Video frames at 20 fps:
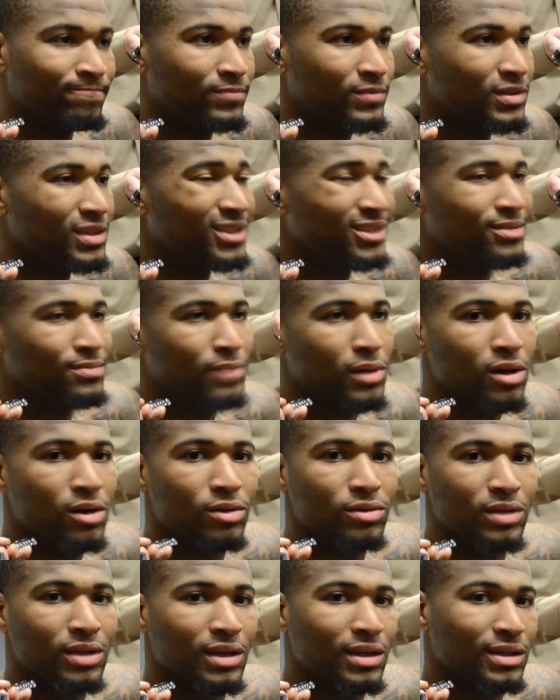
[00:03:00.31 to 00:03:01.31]
Just
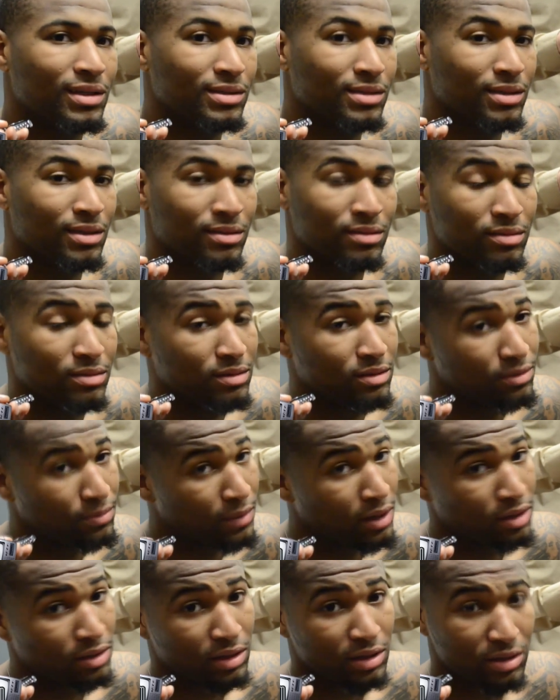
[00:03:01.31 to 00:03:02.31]
small things, and the
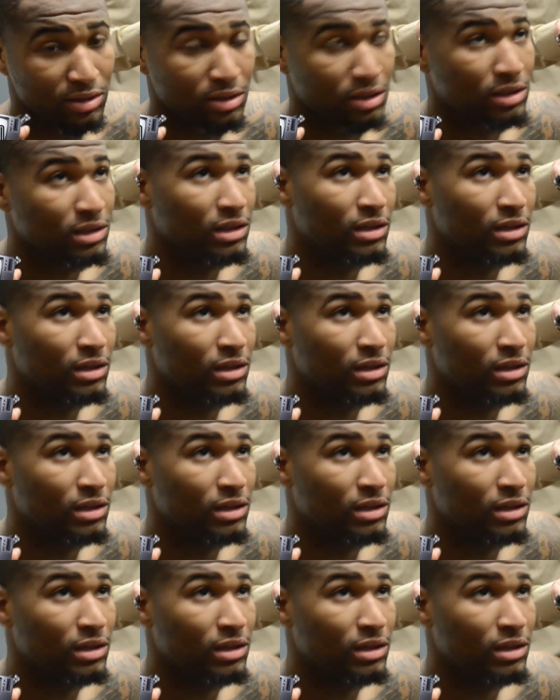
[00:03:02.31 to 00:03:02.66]
small things turned